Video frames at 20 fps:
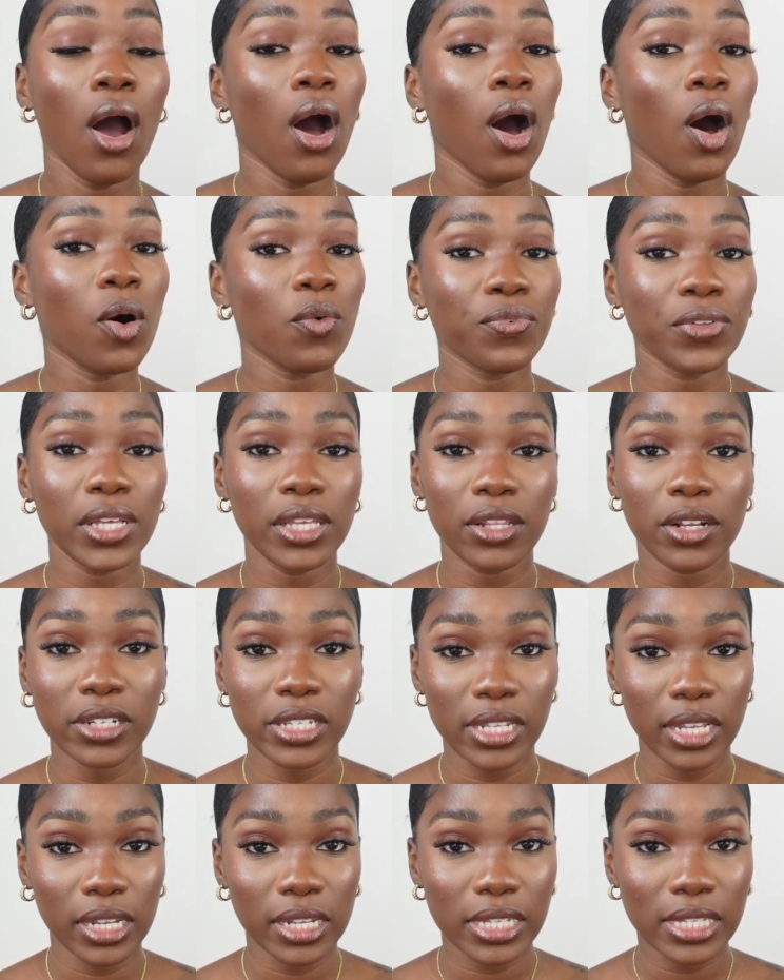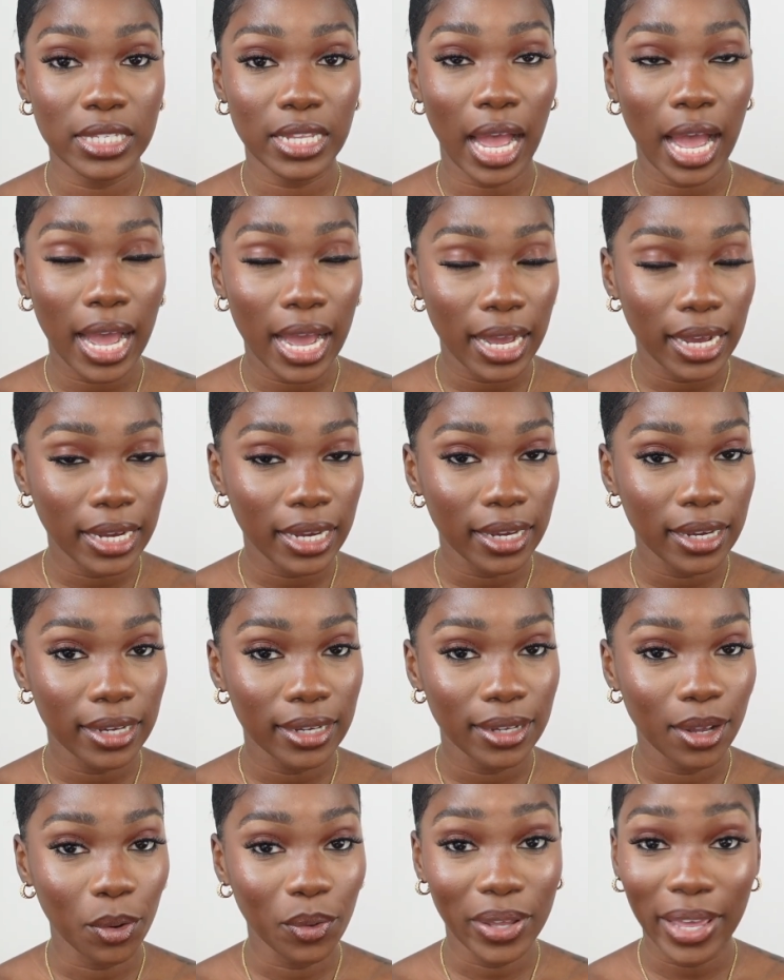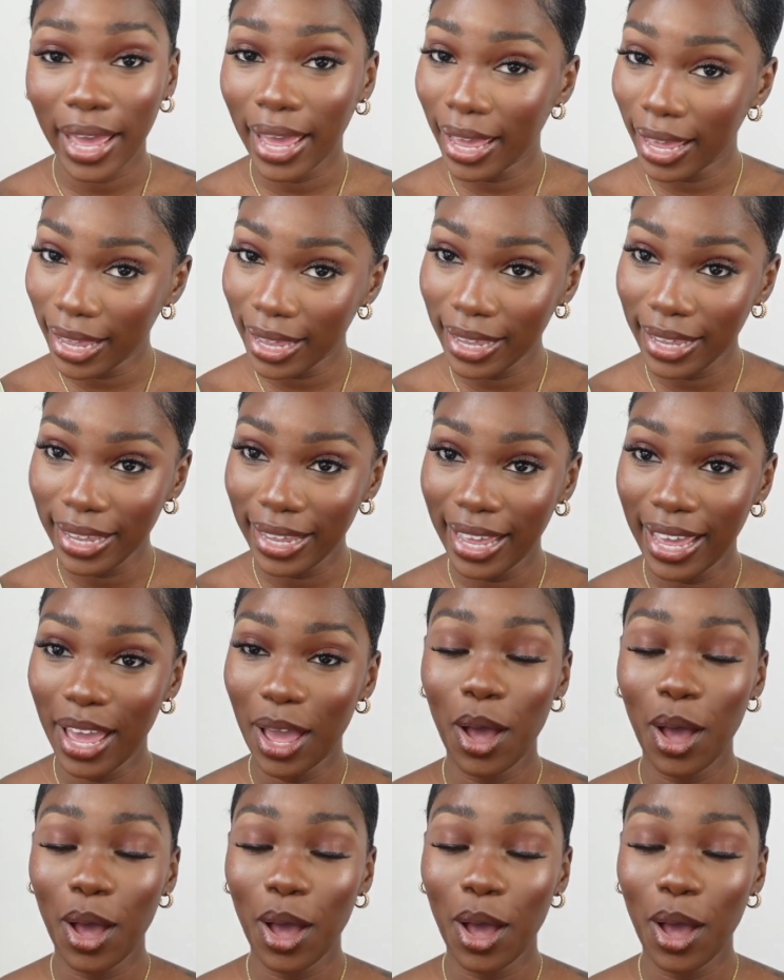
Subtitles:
Hopefully they're still in stock, okay?